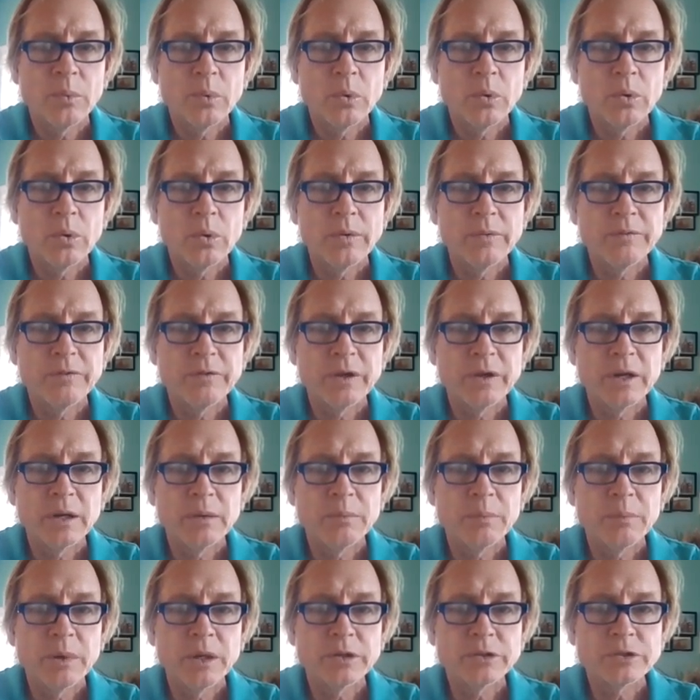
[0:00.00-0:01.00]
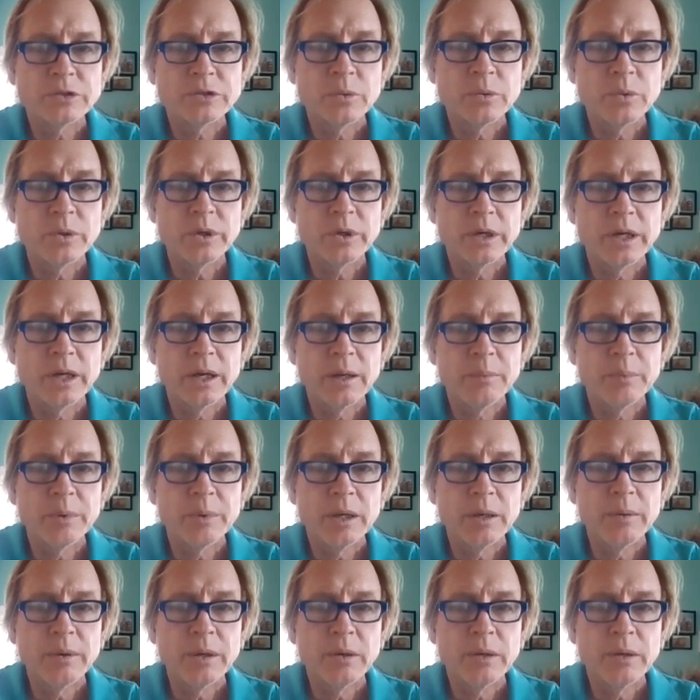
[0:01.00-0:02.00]
Board feet of measure. Where you at,
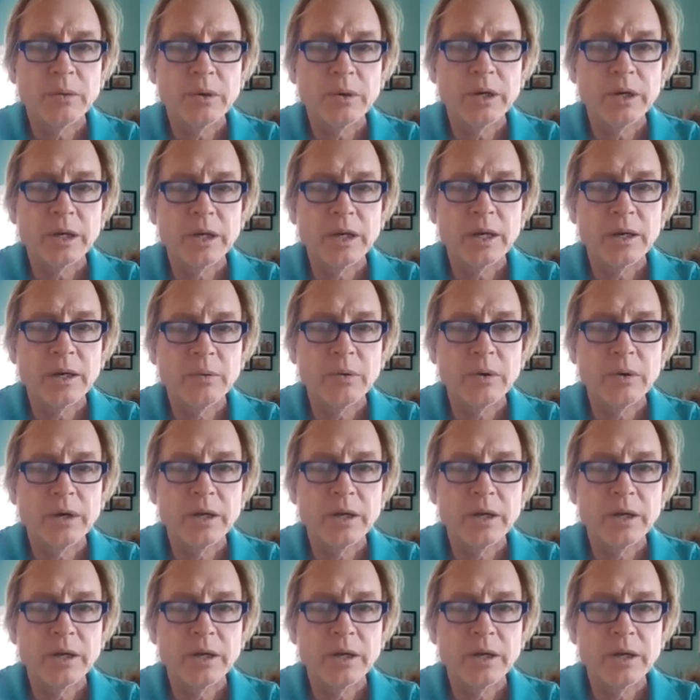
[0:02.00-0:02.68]
baby? Where you at?